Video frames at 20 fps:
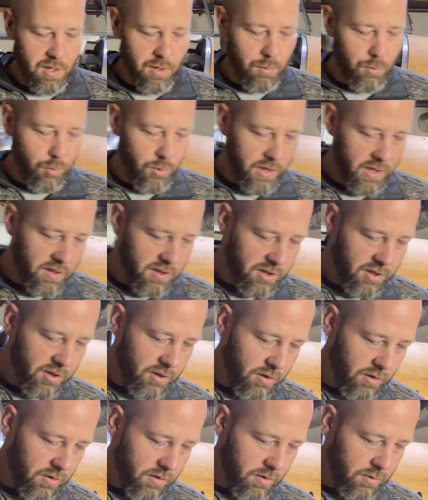which
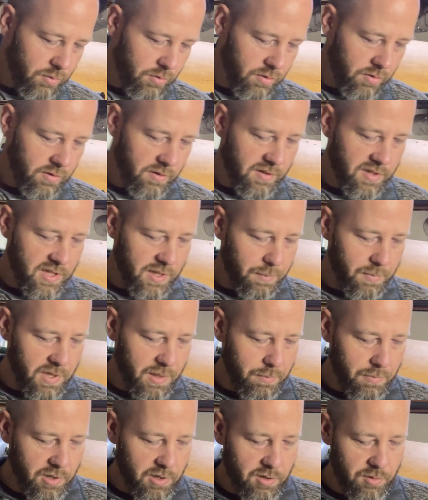on
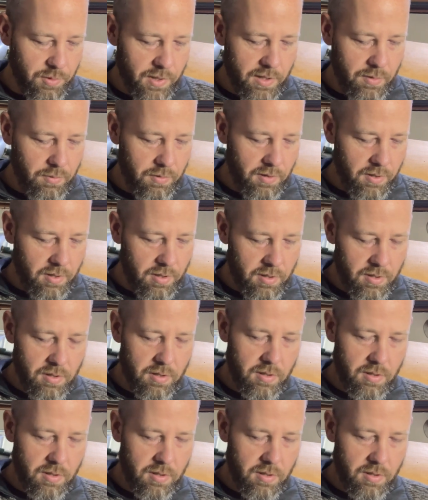September 12th